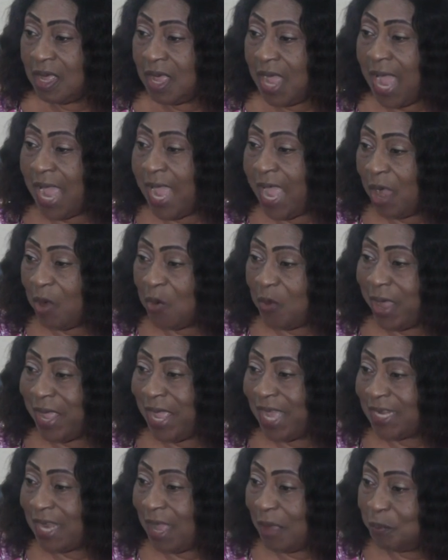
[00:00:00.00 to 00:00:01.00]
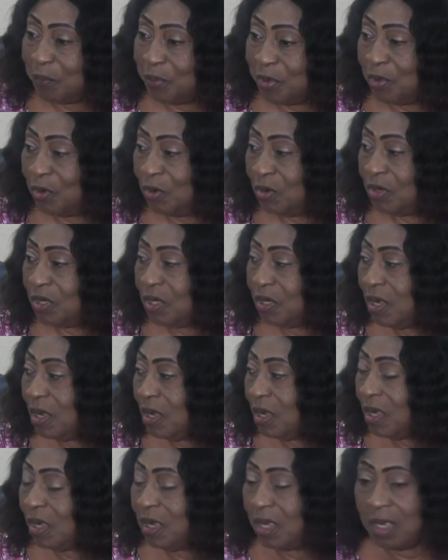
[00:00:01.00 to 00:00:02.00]
I acquired and built
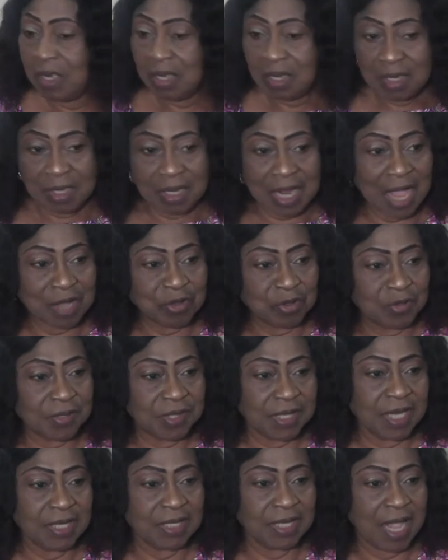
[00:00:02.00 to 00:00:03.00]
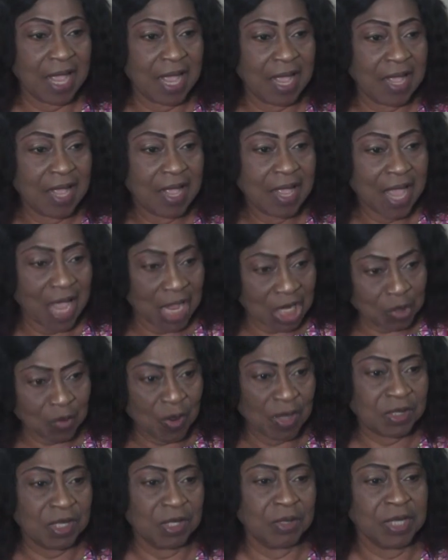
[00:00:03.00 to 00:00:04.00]
that youth center at
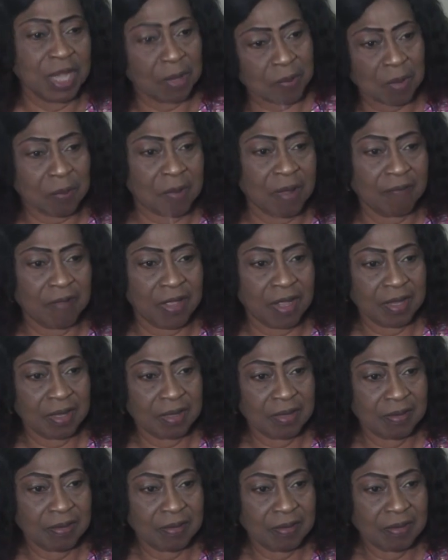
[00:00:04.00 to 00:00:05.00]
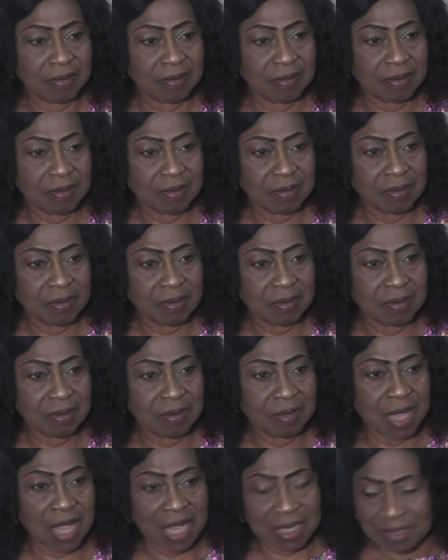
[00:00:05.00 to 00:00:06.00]
130 Apapava
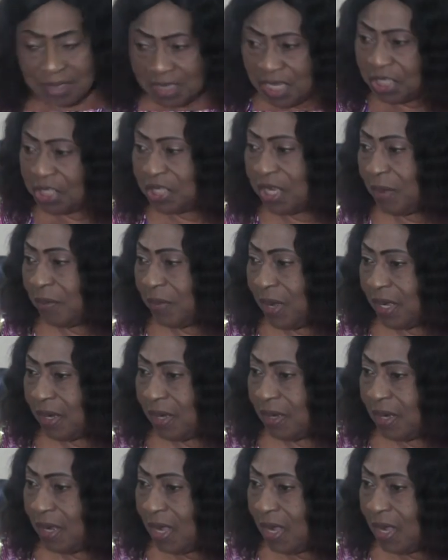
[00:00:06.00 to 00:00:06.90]
as state chairman.